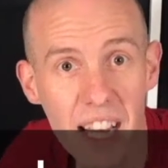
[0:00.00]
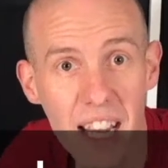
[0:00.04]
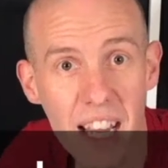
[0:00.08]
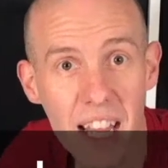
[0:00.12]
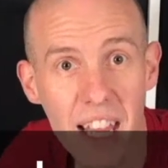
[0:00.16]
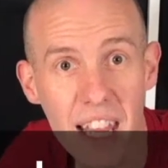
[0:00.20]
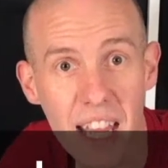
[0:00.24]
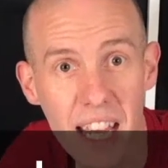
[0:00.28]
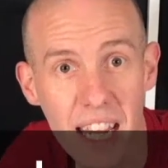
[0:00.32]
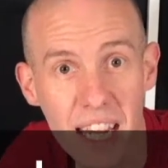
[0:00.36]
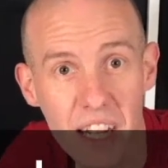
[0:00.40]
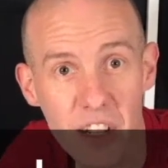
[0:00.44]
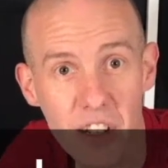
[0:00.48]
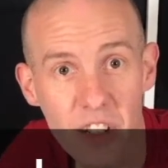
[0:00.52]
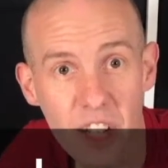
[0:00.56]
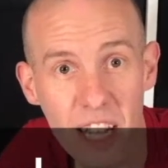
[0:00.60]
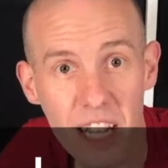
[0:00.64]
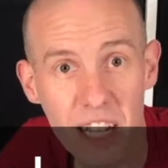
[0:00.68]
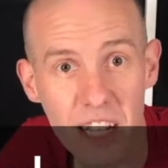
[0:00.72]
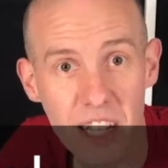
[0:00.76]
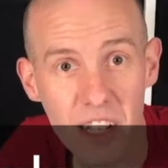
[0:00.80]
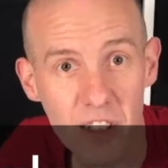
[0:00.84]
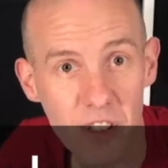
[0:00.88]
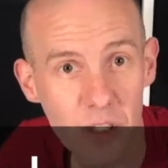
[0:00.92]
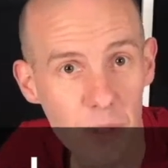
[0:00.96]
They
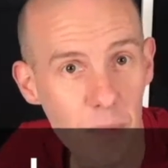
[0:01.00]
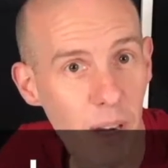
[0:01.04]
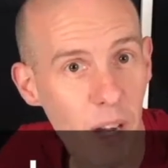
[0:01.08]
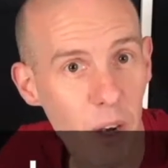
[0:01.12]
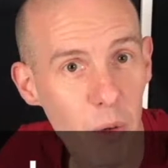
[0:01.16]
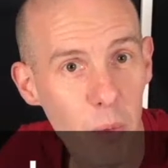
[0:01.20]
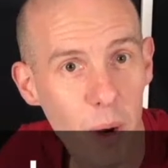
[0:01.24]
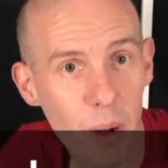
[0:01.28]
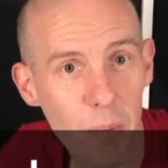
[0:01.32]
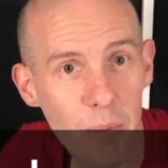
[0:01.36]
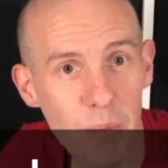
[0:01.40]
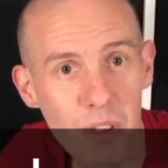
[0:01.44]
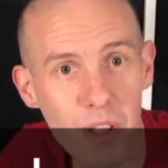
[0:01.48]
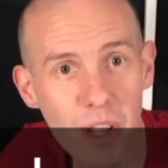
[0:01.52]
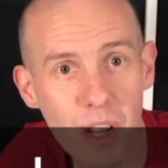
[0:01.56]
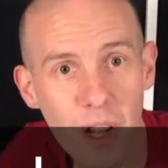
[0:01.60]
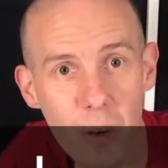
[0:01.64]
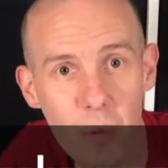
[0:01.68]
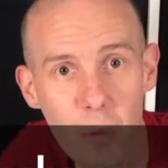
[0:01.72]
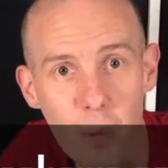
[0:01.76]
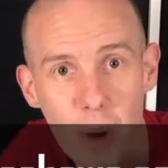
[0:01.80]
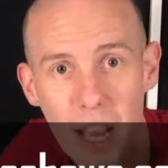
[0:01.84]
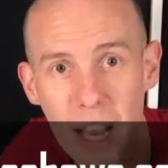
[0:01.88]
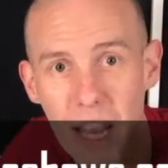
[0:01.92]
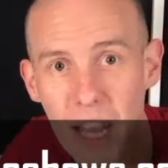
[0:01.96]
take you to my website
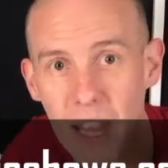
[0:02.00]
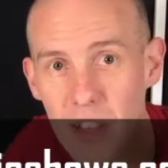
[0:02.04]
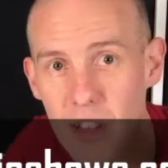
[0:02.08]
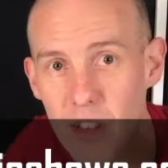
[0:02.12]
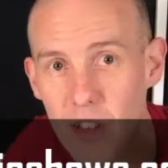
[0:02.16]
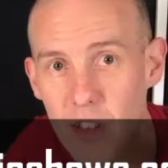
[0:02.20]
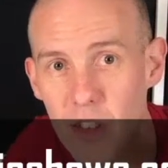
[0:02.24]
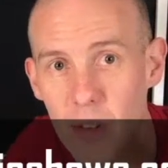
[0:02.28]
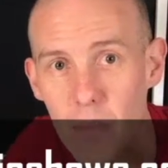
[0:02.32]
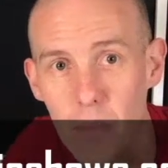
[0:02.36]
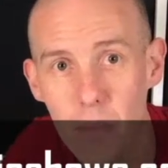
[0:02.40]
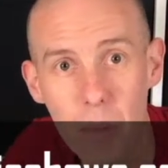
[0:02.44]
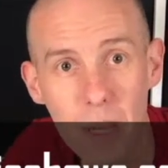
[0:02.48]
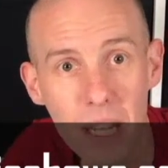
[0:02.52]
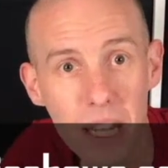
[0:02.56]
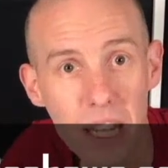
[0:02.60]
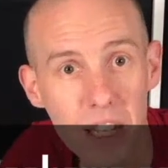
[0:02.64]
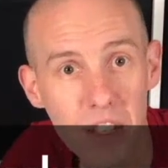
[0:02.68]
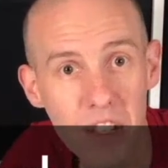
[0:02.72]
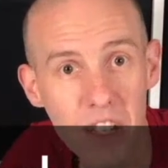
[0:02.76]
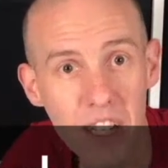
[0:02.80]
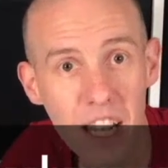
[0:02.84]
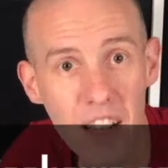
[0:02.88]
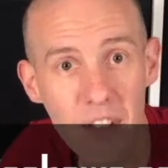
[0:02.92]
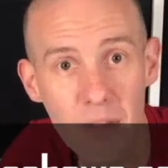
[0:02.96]
where there's some
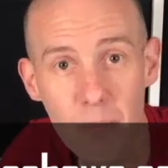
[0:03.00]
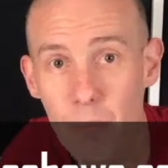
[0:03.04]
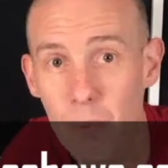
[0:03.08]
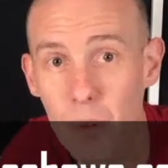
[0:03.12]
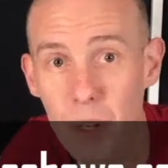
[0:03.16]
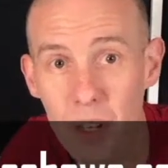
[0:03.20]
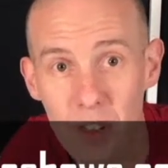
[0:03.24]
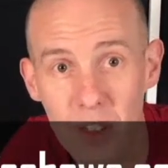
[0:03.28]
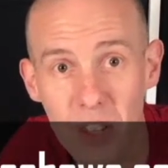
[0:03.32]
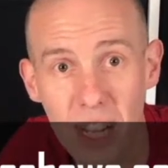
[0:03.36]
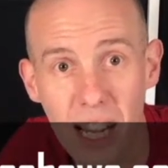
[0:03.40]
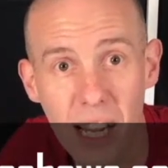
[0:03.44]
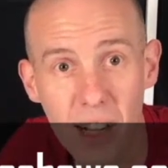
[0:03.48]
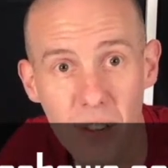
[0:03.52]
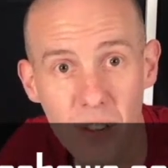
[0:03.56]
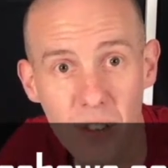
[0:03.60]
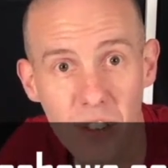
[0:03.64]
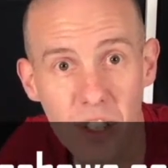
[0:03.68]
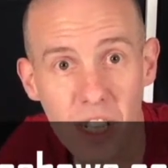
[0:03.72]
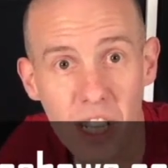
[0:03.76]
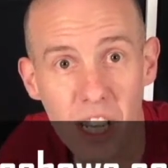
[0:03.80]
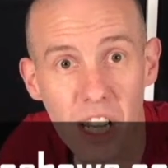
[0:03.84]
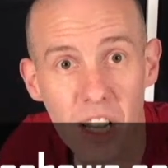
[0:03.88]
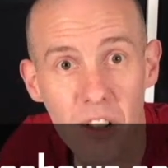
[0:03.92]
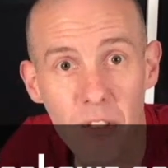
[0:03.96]
PDF printouts
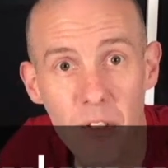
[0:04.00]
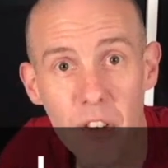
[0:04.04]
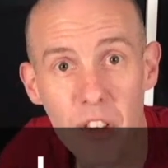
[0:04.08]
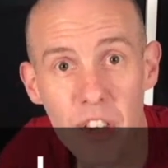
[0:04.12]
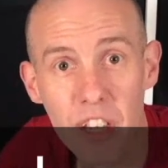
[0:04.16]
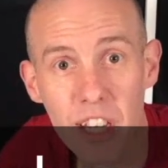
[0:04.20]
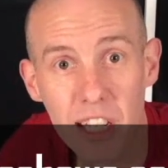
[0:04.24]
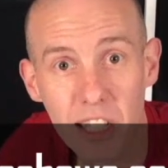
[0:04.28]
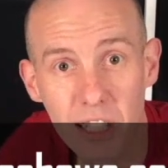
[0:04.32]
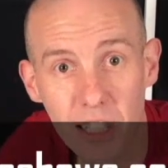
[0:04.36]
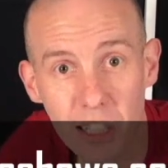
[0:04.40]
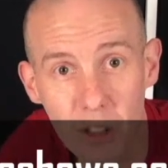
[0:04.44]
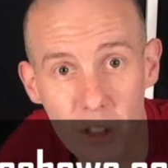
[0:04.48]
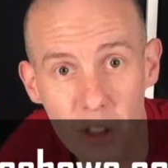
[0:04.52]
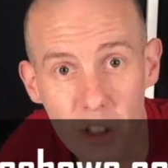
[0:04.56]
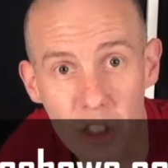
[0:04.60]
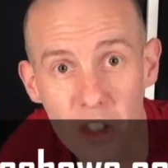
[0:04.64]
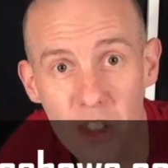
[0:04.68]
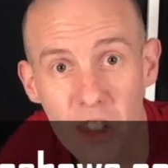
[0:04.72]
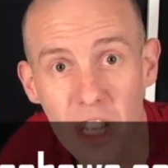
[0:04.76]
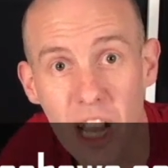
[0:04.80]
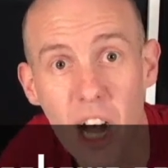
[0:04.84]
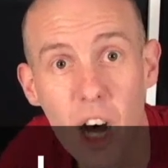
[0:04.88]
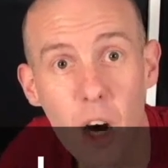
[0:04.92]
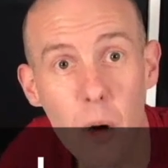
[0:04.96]
for the illusions
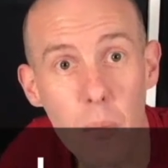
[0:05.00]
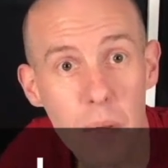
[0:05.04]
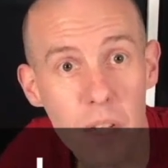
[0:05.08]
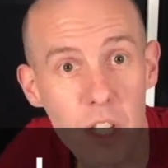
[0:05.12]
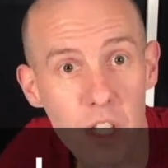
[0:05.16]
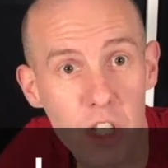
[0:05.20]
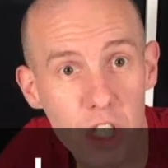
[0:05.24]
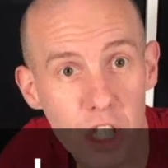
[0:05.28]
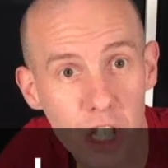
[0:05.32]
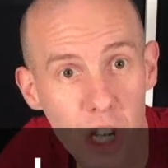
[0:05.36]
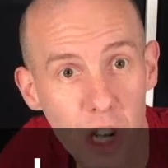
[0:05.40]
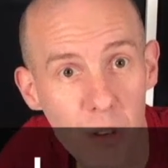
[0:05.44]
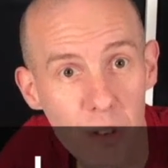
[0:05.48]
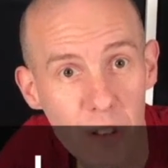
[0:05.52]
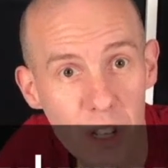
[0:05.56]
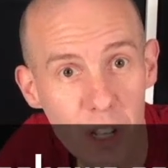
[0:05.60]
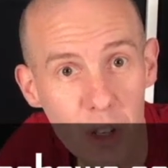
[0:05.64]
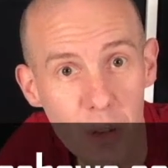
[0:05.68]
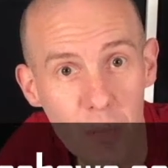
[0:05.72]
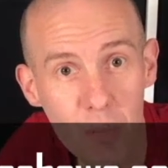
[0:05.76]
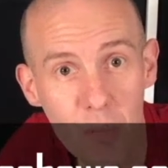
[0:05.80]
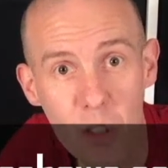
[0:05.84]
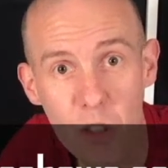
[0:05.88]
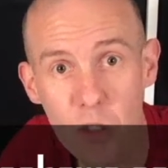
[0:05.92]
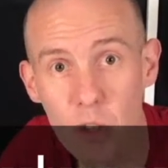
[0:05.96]
that I'll be showing
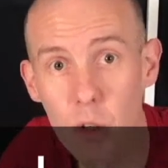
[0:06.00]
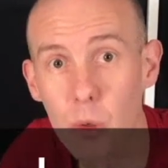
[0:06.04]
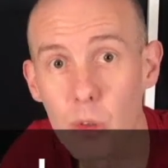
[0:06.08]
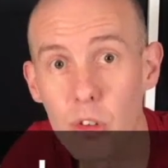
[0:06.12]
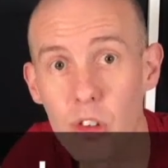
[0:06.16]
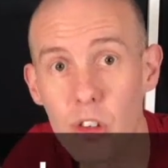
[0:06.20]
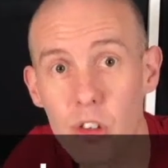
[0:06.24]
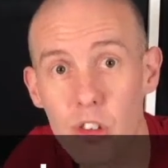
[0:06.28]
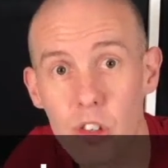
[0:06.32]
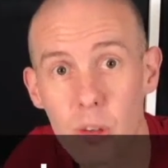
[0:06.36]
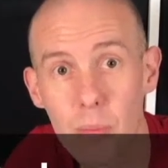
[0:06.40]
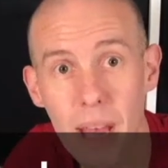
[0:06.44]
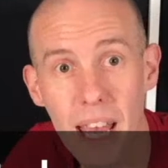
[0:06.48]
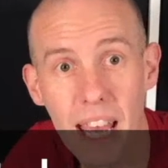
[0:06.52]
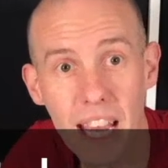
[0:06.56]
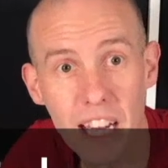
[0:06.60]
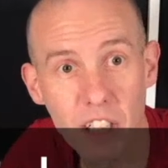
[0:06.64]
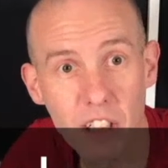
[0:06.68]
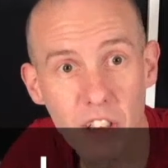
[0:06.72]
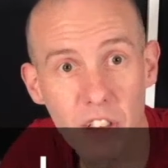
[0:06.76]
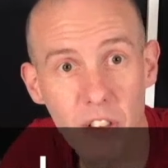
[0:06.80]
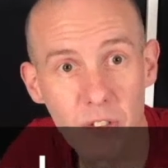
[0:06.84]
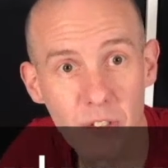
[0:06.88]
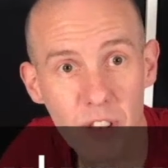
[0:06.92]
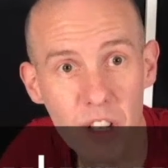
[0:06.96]
you. There's also some
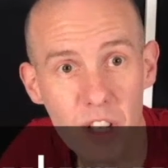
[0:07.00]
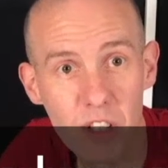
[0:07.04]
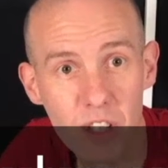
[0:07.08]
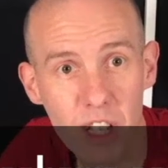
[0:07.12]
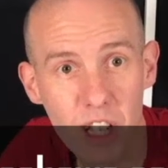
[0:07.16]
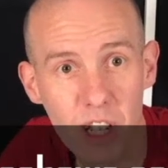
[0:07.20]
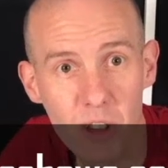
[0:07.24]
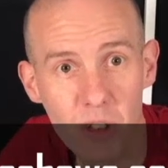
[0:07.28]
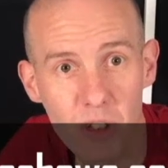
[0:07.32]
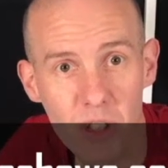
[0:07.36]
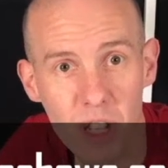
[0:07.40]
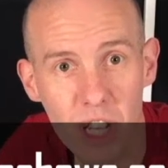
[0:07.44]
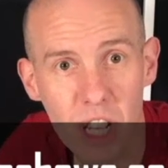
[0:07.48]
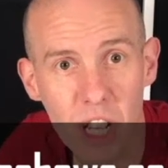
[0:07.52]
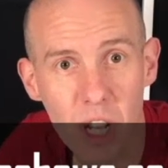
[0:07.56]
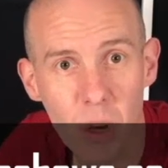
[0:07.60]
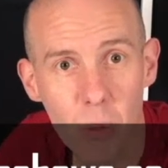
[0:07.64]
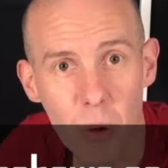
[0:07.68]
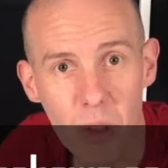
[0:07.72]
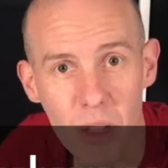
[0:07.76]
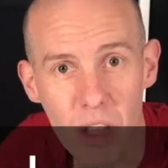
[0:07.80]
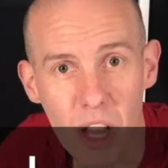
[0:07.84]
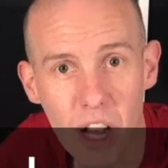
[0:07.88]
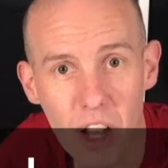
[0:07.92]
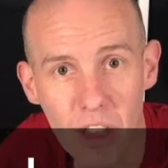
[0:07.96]
extra videos
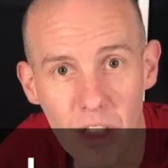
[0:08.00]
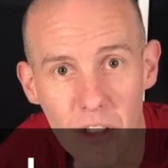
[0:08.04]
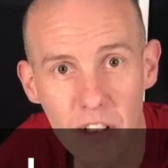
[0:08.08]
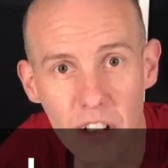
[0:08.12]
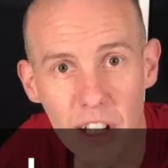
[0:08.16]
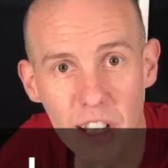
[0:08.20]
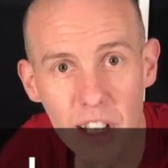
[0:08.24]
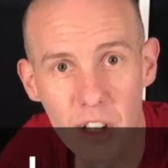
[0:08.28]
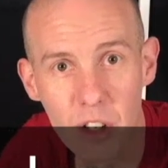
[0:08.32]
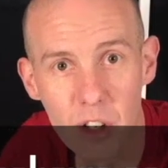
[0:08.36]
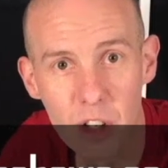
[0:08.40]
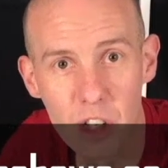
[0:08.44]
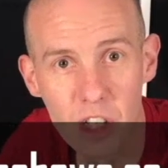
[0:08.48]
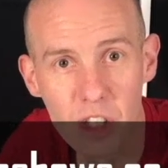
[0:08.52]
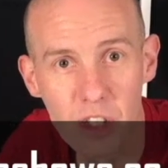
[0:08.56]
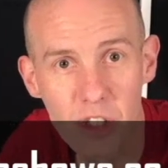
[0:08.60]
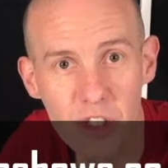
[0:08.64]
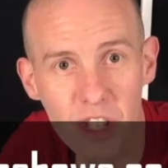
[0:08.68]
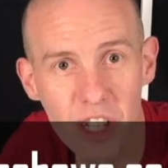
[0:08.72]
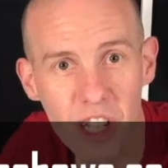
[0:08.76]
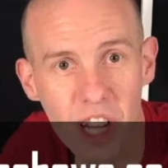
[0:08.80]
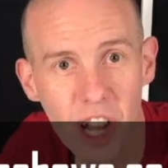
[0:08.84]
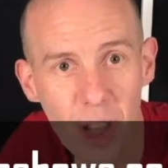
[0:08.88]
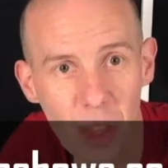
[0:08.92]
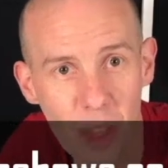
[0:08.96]
with other illusions
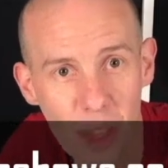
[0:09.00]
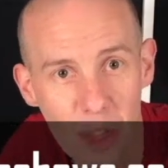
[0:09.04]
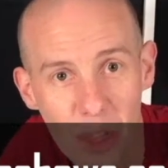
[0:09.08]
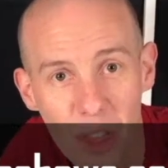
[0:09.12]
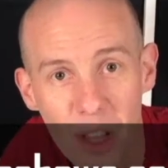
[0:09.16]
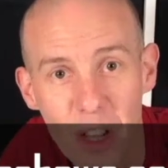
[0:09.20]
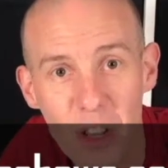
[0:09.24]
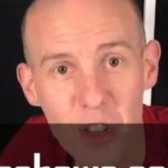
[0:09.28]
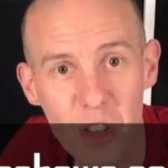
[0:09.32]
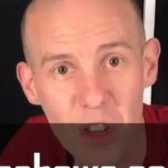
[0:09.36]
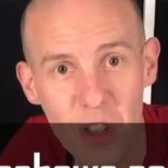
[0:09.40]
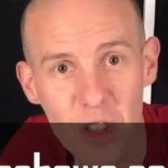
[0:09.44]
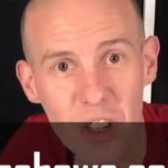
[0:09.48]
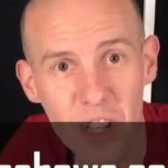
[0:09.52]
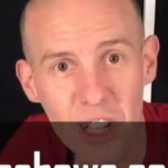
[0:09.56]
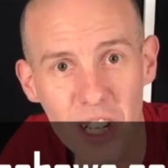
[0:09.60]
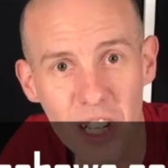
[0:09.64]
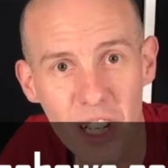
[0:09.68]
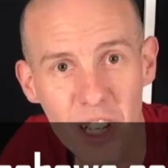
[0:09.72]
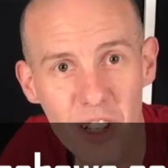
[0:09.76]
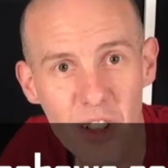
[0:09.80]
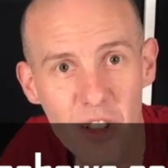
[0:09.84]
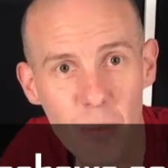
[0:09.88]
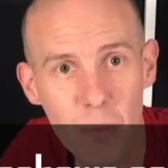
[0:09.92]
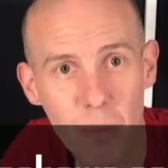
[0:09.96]
and other things you can
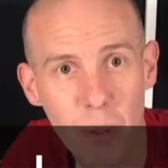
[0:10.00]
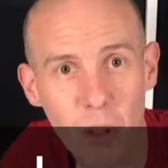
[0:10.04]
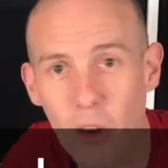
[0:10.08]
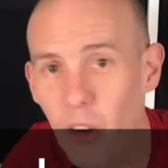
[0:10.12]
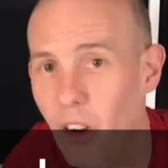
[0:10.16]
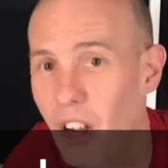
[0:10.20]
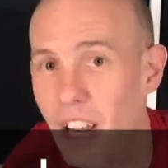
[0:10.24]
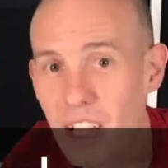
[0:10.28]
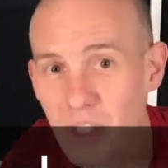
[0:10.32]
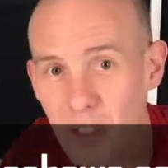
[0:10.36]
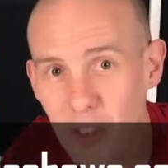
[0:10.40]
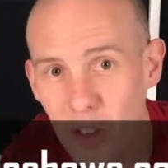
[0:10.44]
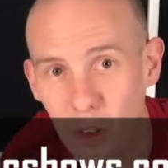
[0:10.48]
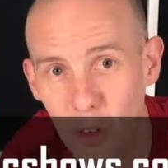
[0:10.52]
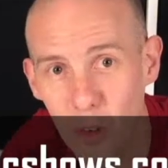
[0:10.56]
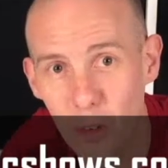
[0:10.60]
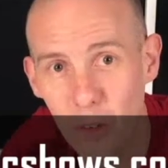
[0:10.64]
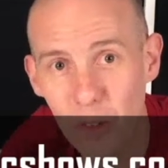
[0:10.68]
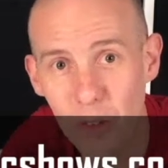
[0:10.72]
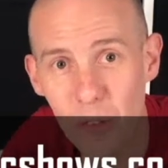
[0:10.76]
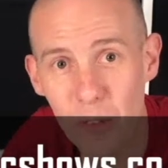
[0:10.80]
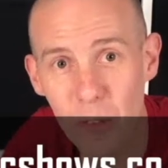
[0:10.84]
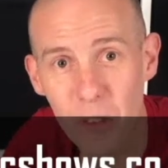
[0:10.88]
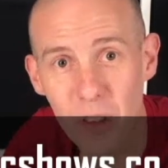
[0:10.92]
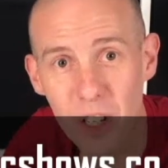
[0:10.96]
explore. It's all
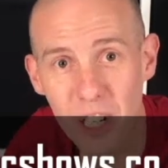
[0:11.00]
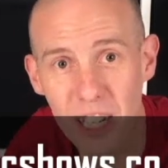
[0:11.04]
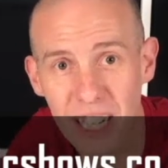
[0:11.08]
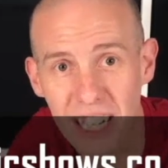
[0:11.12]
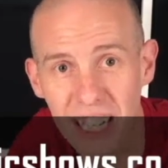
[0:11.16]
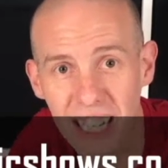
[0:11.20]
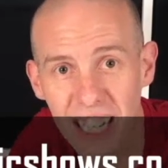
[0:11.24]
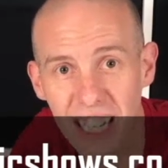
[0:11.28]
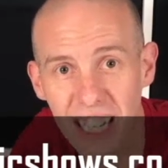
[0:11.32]
free